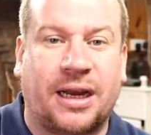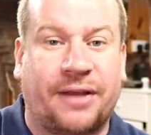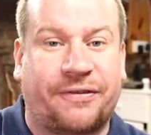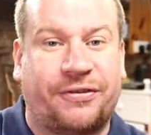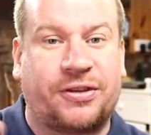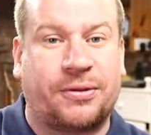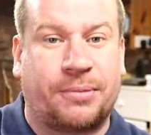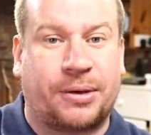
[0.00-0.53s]
And
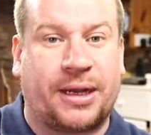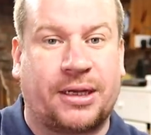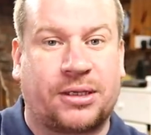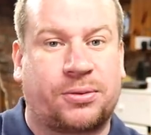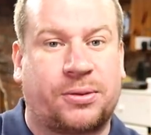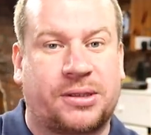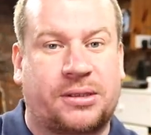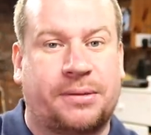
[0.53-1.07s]
if somebody
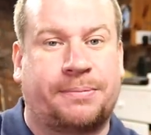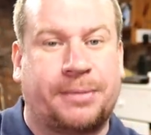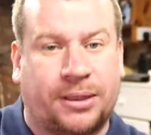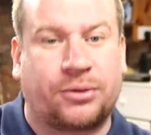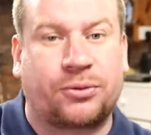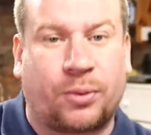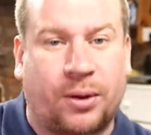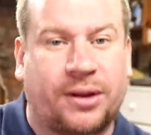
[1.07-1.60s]
else wants to
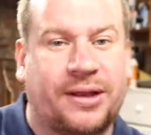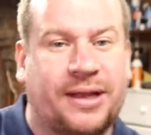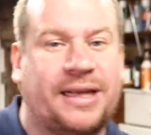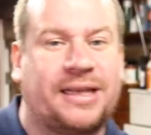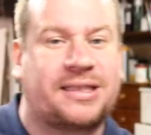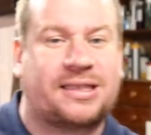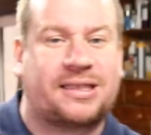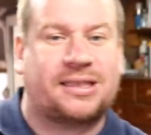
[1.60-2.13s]
build one of
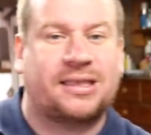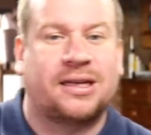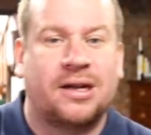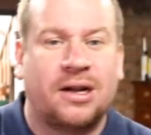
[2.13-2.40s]
these